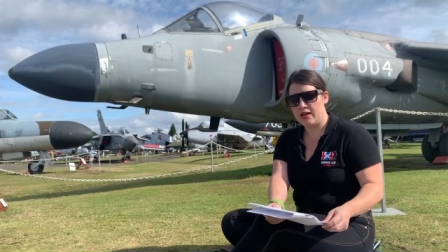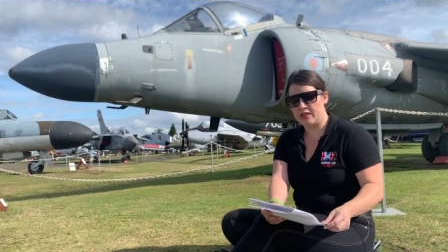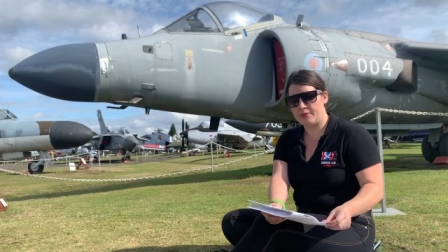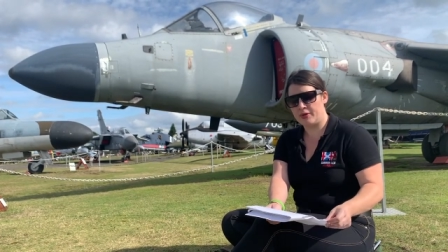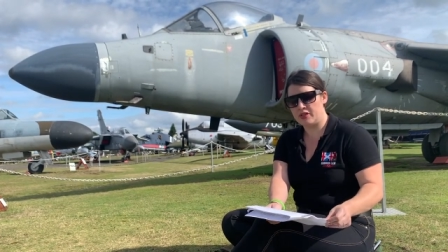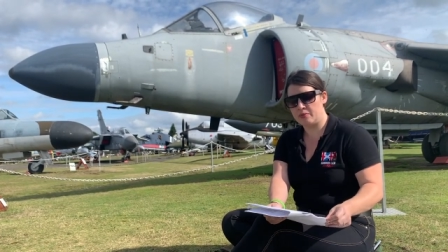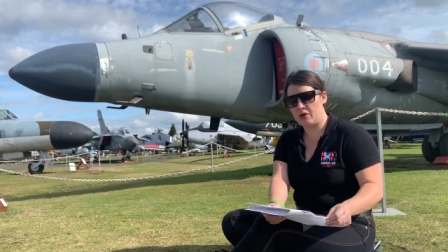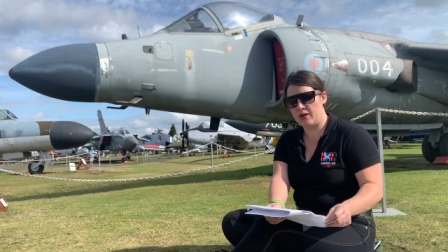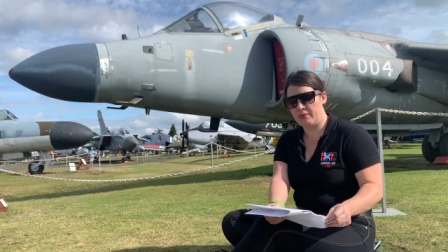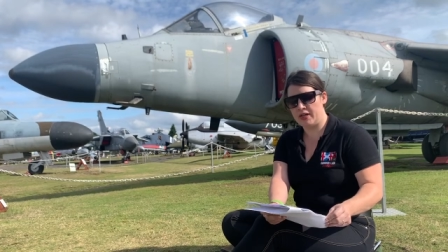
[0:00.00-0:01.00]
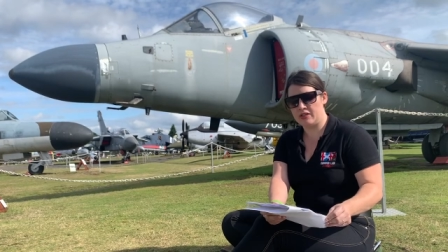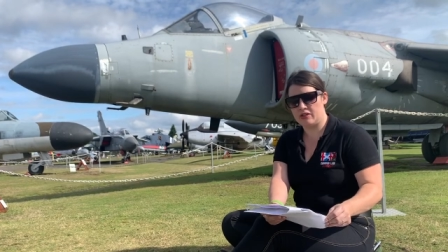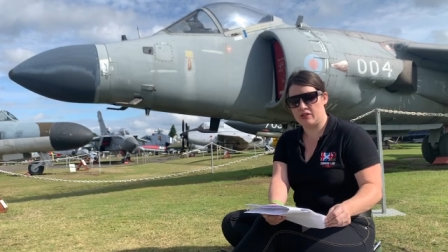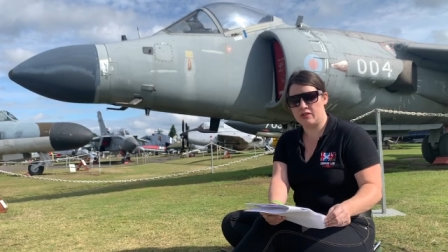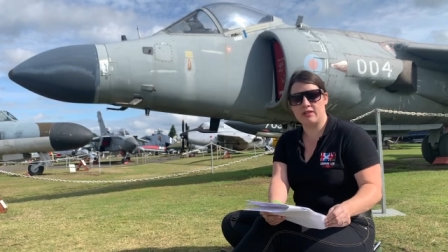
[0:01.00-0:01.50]
is because my
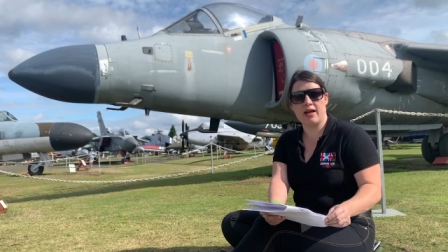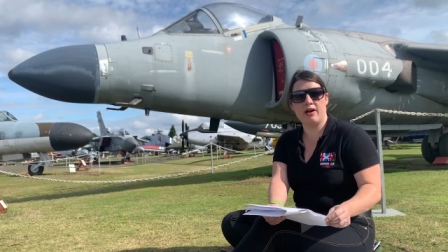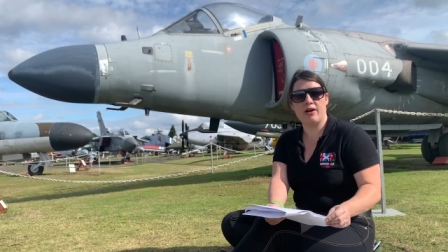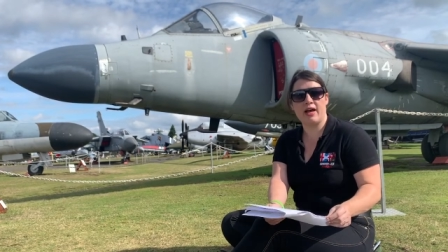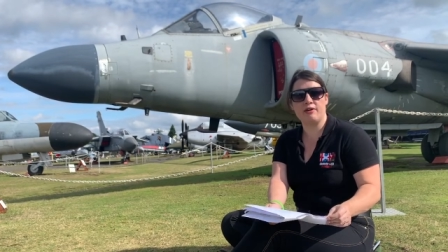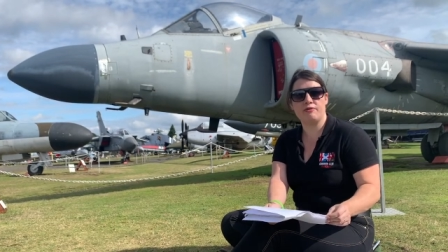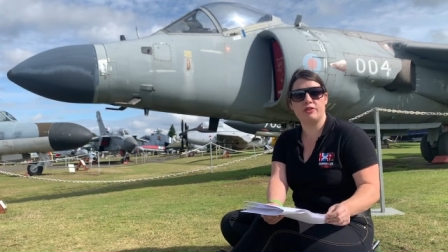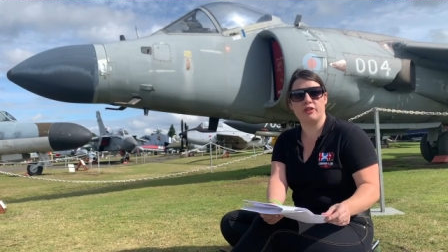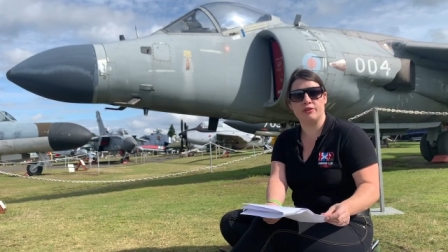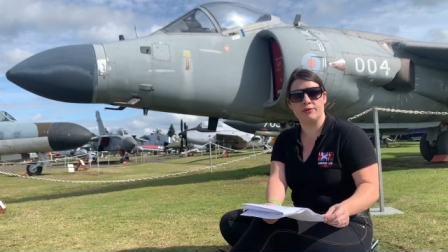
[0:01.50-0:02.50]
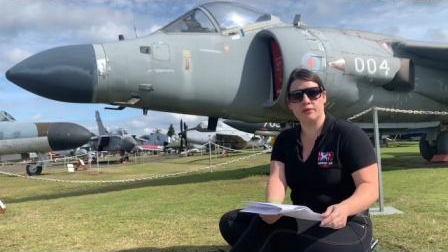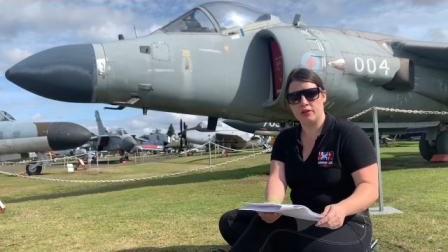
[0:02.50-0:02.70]
ministers say I have to."